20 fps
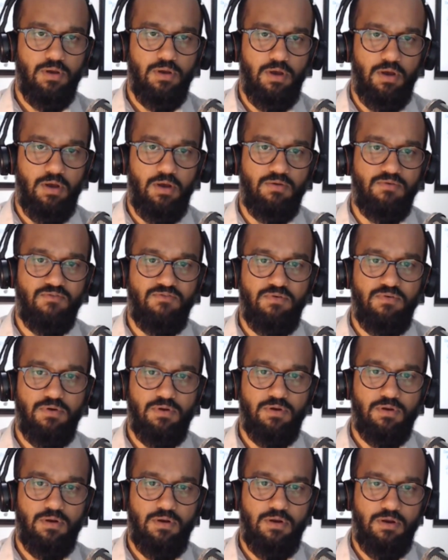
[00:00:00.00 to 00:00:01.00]
of
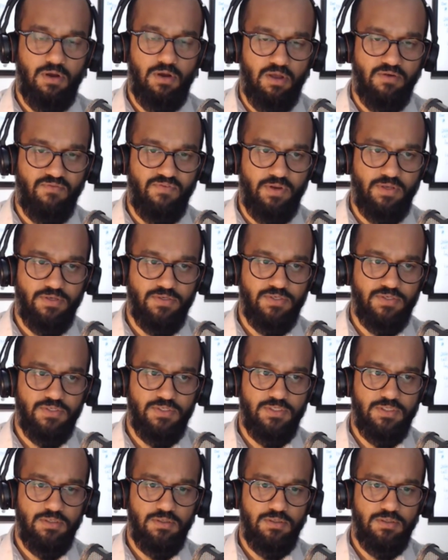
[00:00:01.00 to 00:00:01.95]
confidence